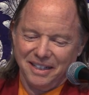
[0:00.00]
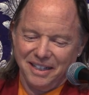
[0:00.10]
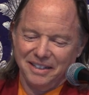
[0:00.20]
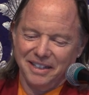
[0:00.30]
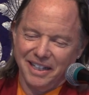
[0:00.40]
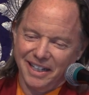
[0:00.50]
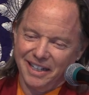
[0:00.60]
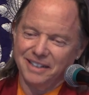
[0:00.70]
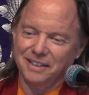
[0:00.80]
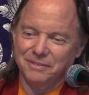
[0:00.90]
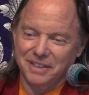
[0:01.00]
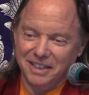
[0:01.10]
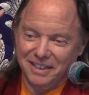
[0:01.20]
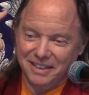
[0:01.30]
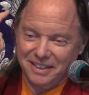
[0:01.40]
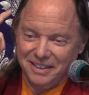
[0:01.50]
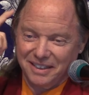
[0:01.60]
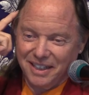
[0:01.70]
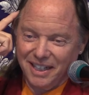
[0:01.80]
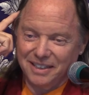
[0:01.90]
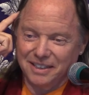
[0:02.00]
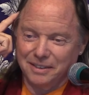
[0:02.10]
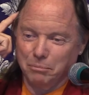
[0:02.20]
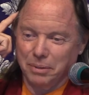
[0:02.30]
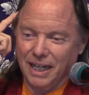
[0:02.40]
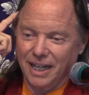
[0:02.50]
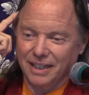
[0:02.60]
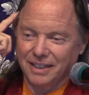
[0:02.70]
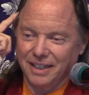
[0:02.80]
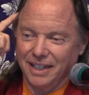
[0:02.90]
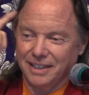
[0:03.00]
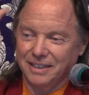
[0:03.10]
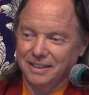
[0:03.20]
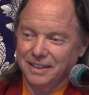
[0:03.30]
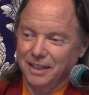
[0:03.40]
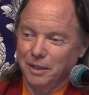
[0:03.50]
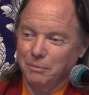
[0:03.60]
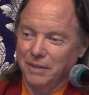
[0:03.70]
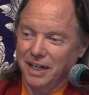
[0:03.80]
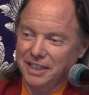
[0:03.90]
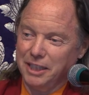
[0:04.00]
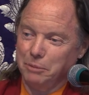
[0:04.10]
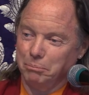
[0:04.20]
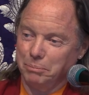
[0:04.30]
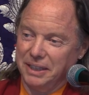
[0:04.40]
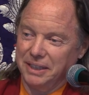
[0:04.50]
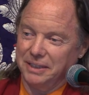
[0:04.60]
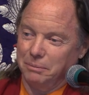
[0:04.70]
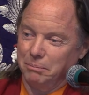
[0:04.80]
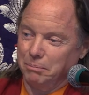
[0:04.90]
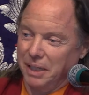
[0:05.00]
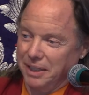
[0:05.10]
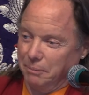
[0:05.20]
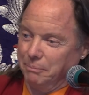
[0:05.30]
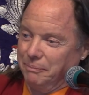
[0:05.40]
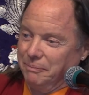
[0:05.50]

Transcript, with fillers: and the hair of their head is black like a honey bee's bottom.